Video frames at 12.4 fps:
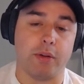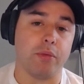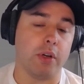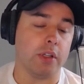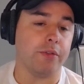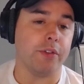for you
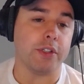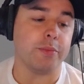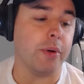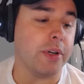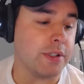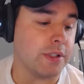in the first
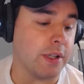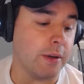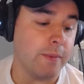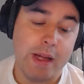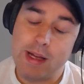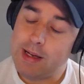place. So
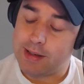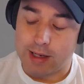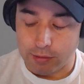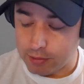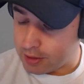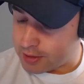get
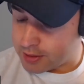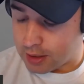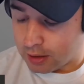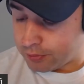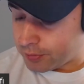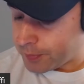rid of the stuff.